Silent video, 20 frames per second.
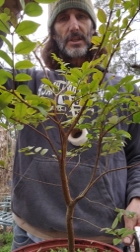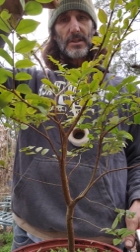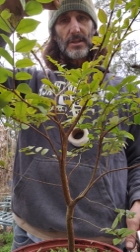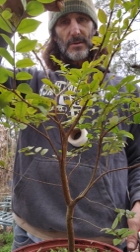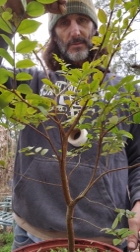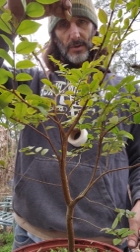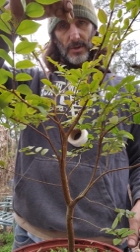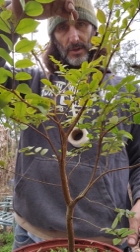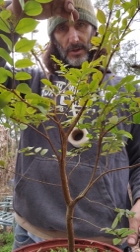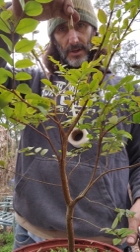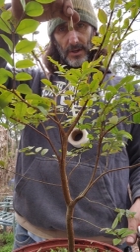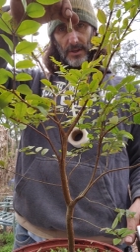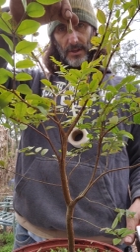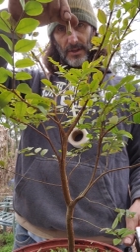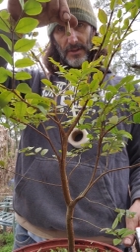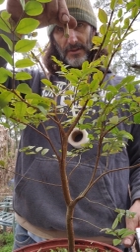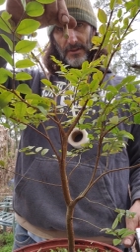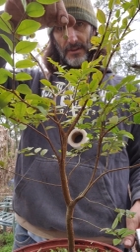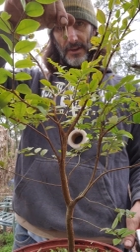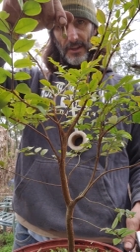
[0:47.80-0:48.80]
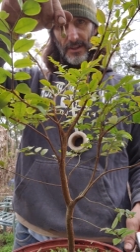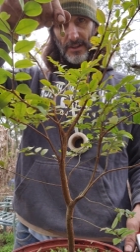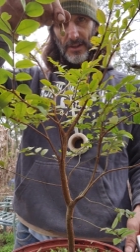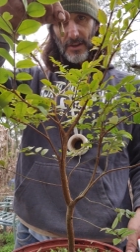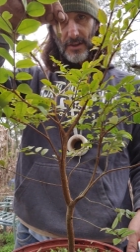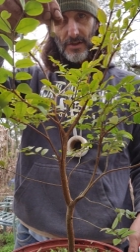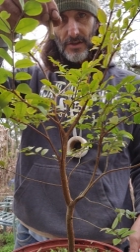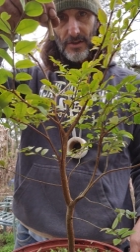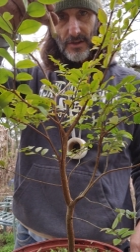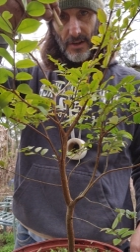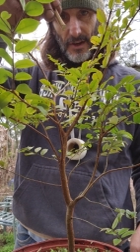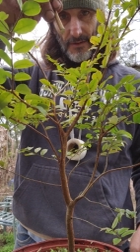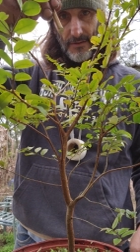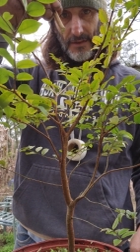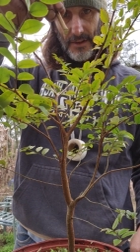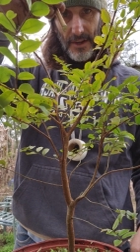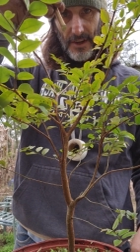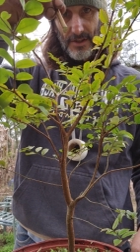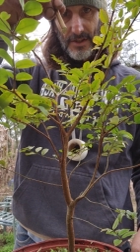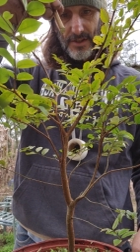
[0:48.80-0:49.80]
is I'm going to look at the thickness
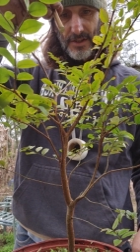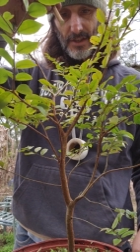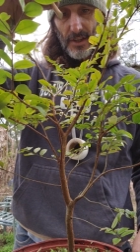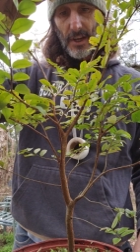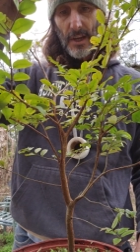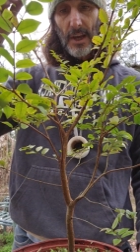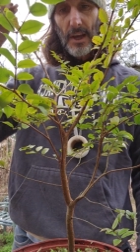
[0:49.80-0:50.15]
of this.